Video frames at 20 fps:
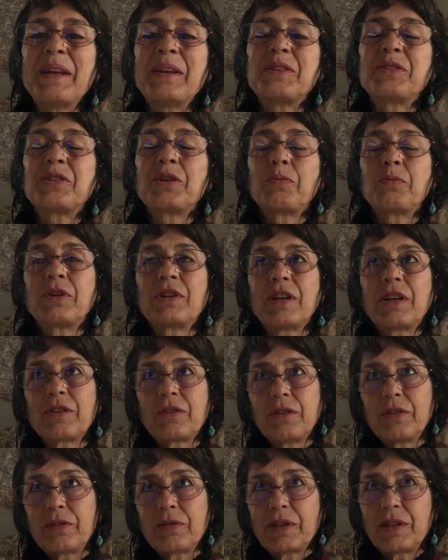So we're not
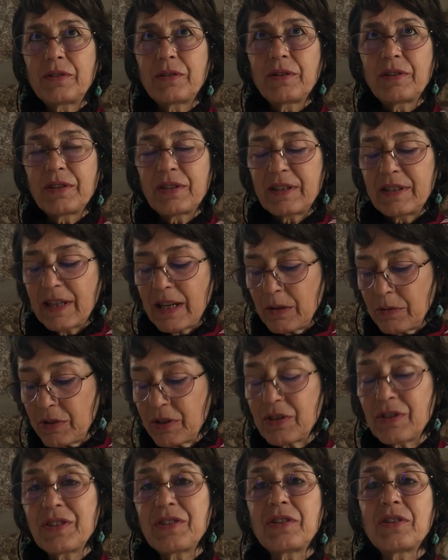going to enter this now
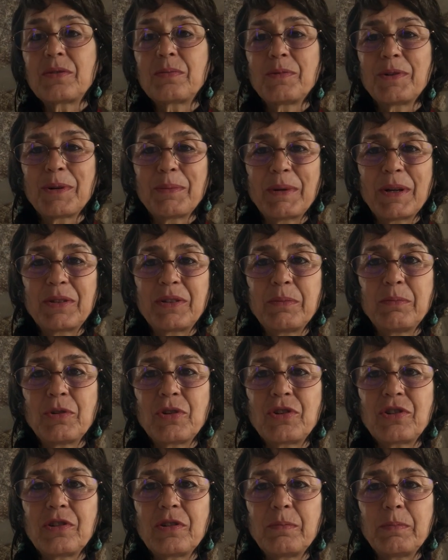because this is more about
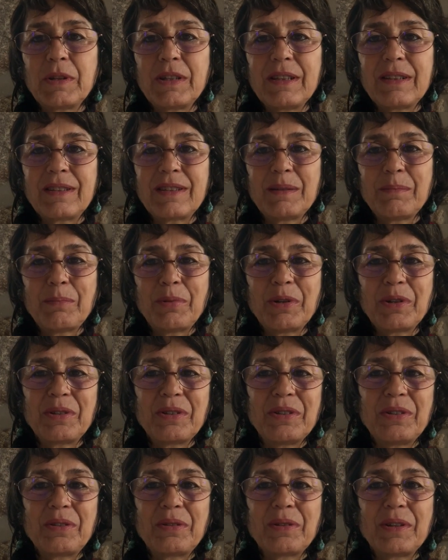emotion, but it's
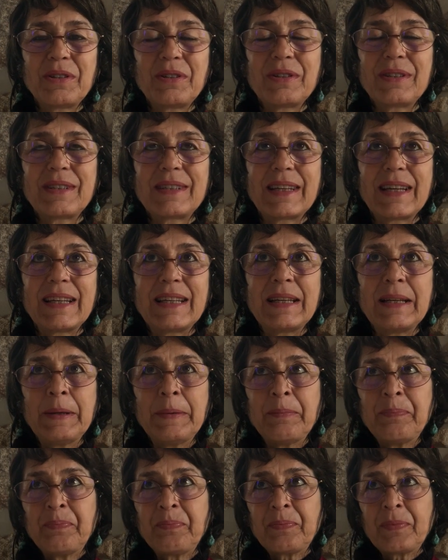important to understand
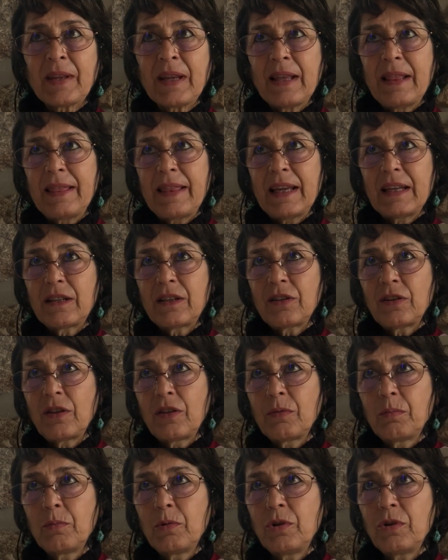that
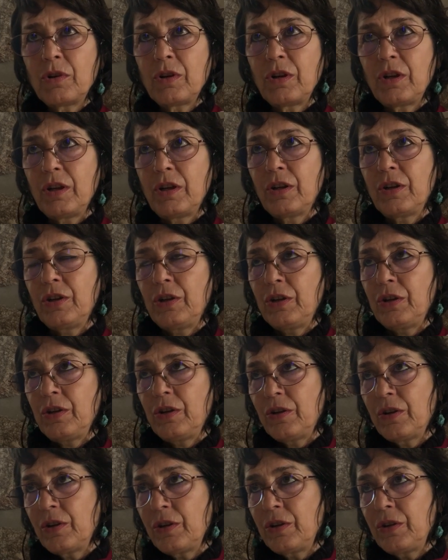the more
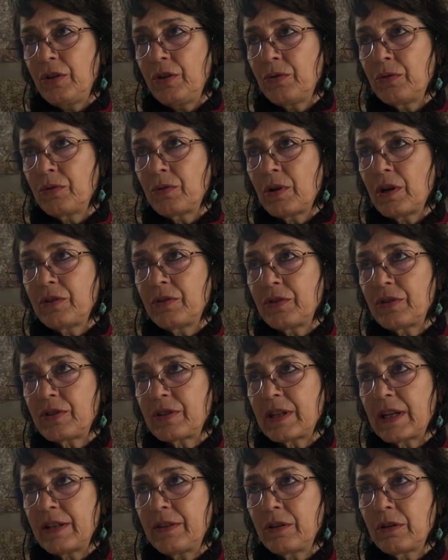you
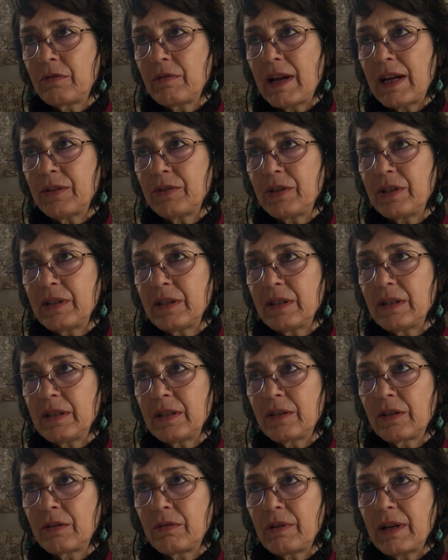understand the grounding,
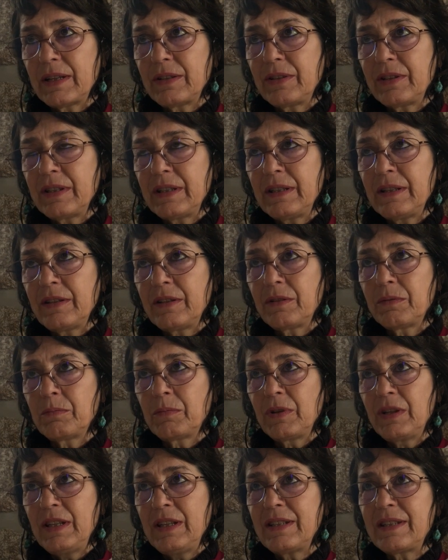the
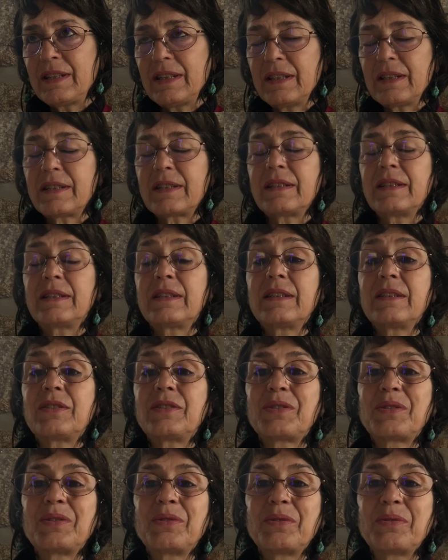easiest it is
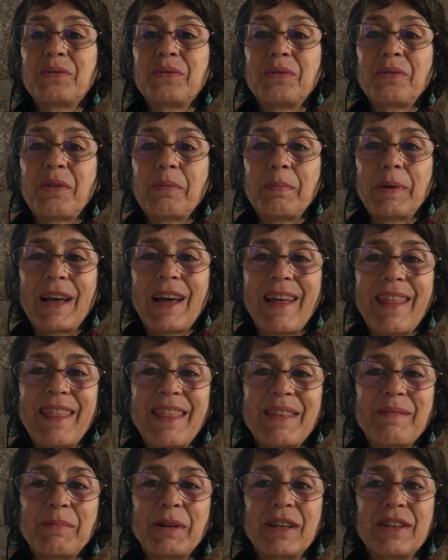to do the path,
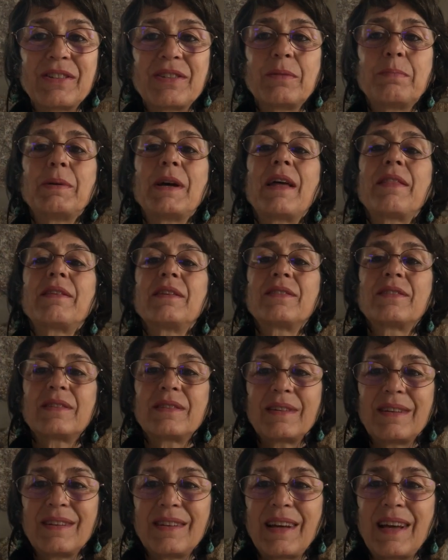because the path
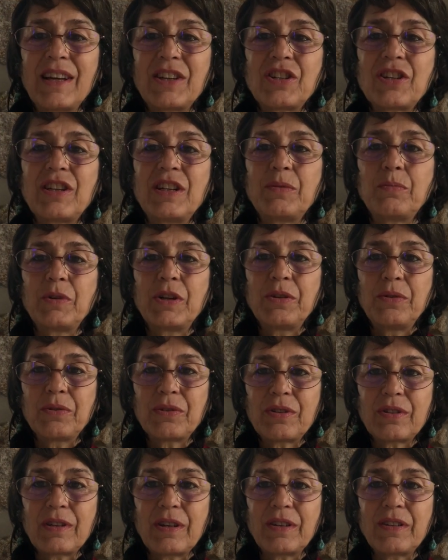is actually when you're
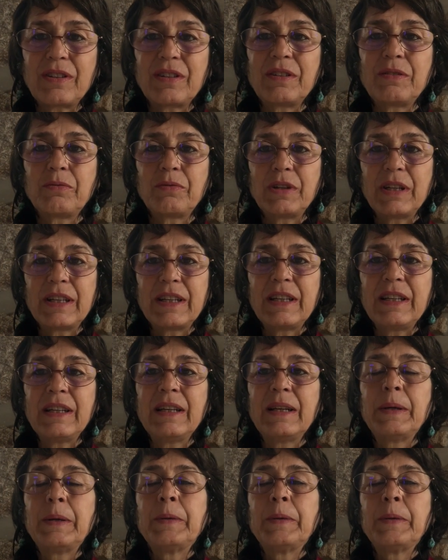starting really